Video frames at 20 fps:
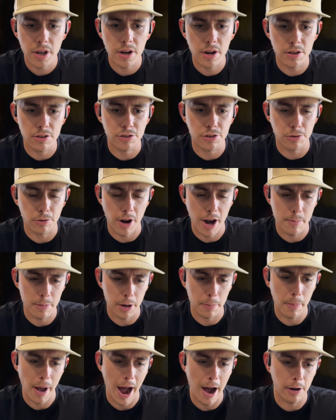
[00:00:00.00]
into the
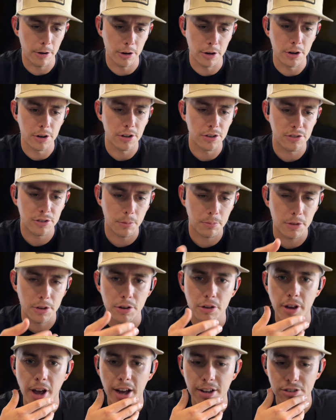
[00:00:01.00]
ceramic powder, it's something
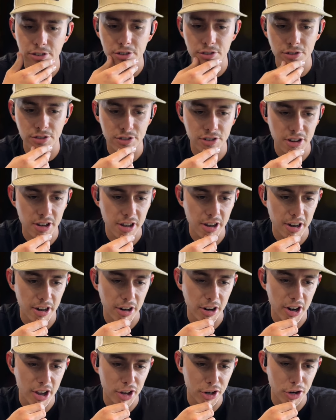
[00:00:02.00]
you guys can see
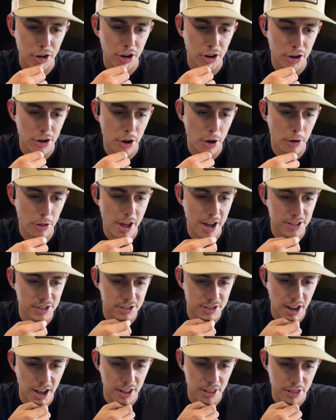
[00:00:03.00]
here, and no, that's
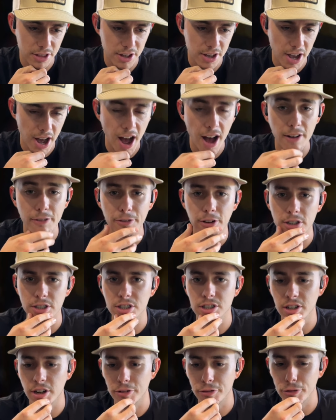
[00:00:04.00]
not the fun
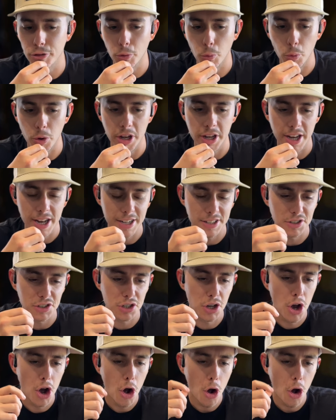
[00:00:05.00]
stuff for the weekends,